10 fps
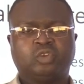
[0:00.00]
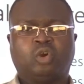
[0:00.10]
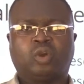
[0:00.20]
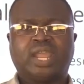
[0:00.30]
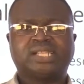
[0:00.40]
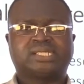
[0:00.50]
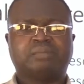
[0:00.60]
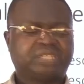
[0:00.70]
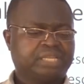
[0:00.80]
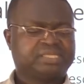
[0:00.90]
Or girls
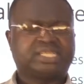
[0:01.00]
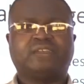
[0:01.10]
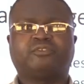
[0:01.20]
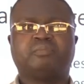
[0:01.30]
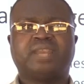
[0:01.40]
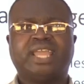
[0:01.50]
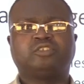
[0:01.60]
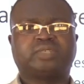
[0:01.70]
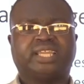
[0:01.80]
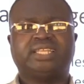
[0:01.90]
sometimes start from 9
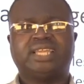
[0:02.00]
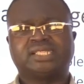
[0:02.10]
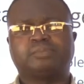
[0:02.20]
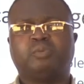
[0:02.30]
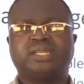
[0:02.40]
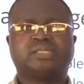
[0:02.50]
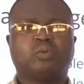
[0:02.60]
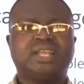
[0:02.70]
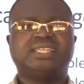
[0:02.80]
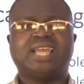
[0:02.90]
to 10 years, boys
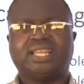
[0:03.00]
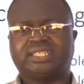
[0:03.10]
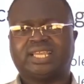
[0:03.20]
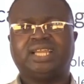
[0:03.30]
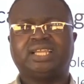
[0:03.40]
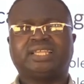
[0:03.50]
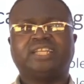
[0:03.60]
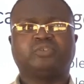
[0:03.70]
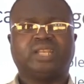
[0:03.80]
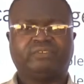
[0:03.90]
1 year later,
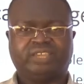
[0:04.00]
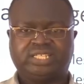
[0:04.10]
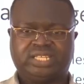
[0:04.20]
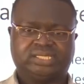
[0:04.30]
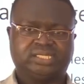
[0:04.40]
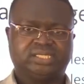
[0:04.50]
10 to 11 years.